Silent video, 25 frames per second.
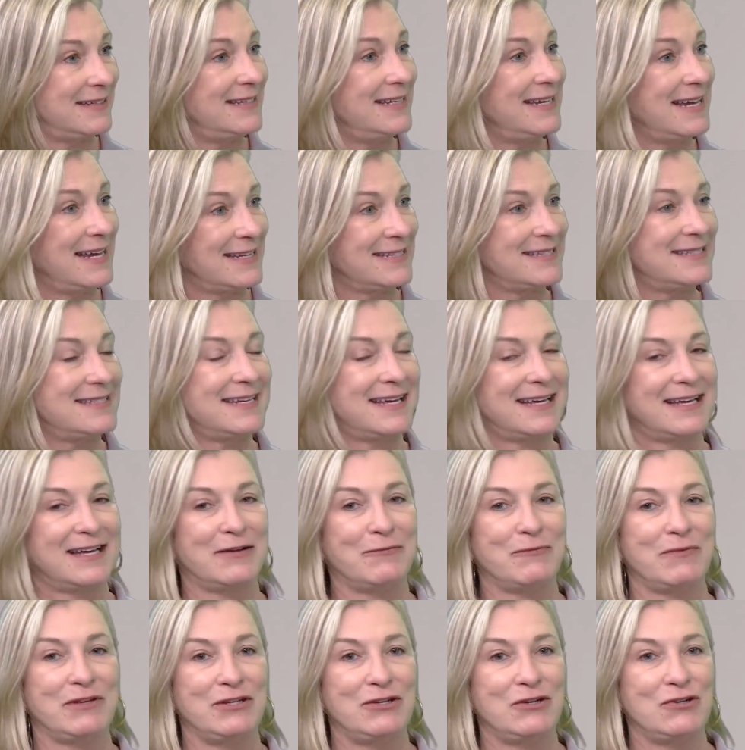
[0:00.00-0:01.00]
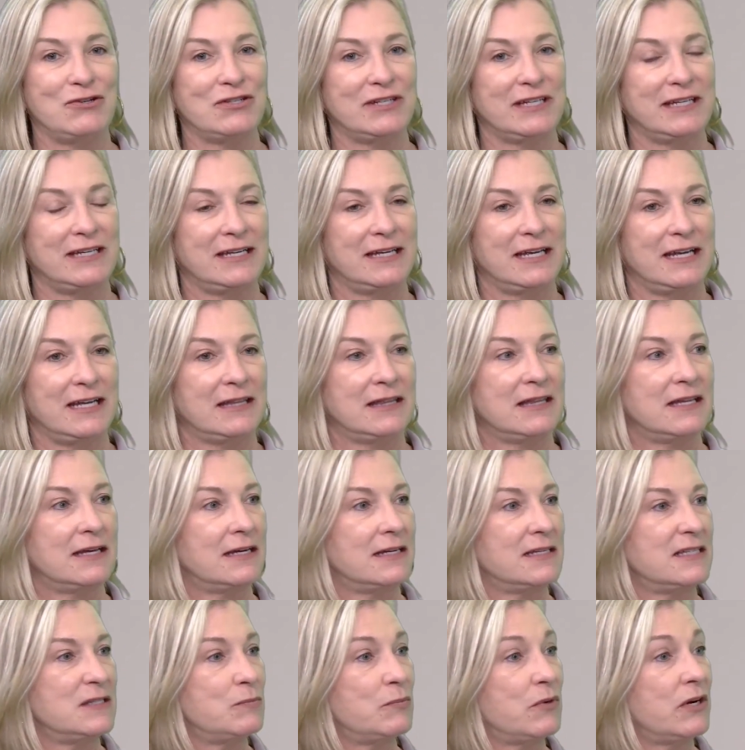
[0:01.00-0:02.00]
Yes, usually in
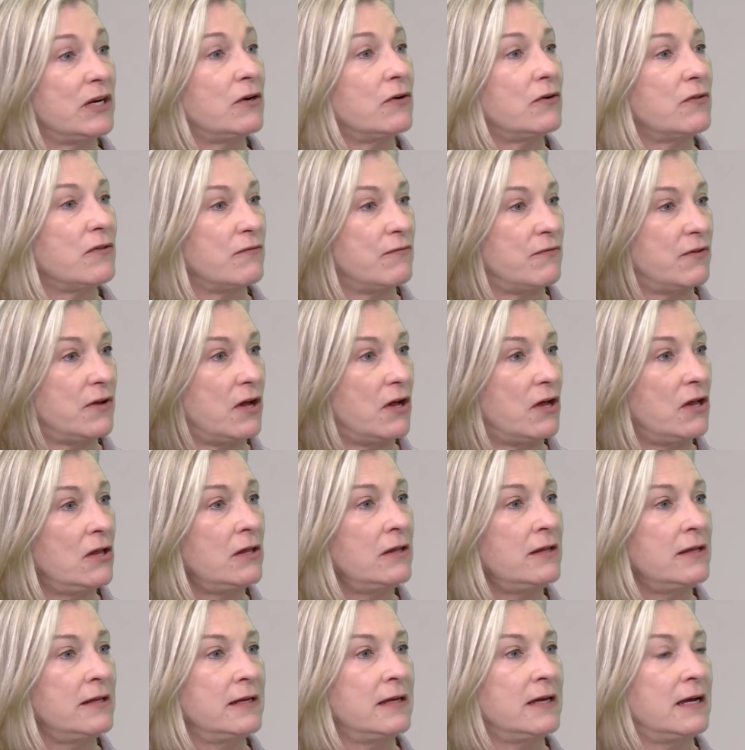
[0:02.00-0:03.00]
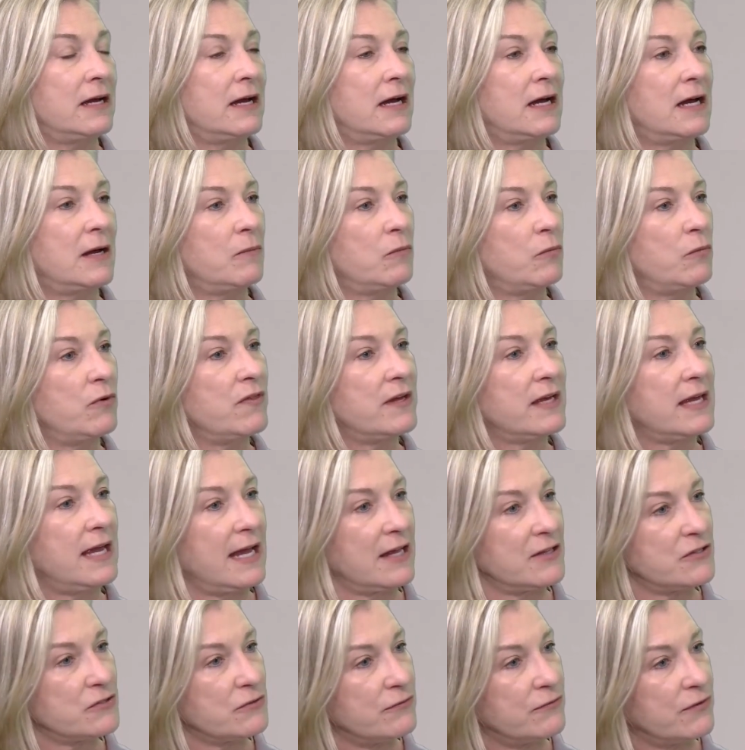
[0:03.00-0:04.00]
the spring or the fall, with a
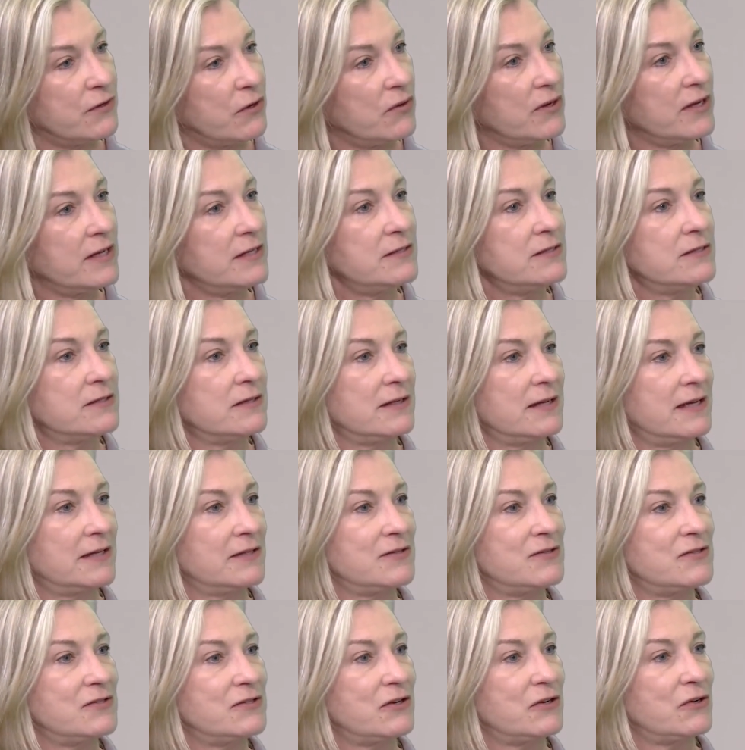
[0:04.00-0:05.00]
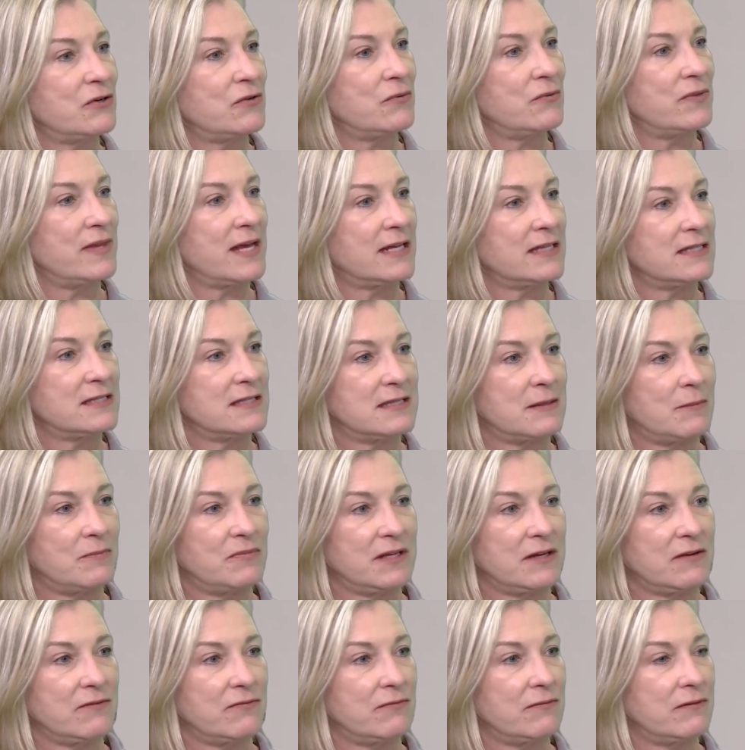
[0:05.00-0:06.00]
cancer focus, and so that's
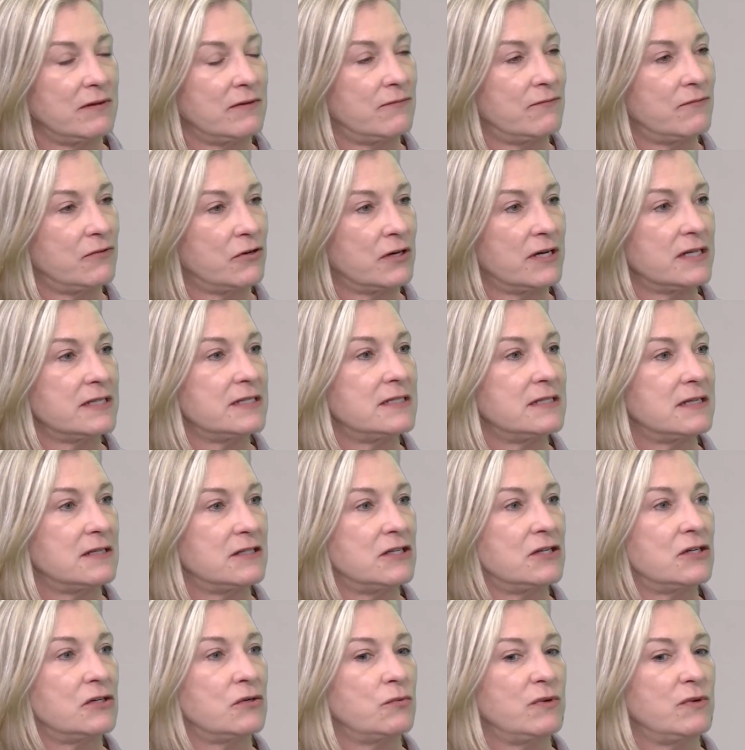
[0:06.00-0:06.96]
something for us to do.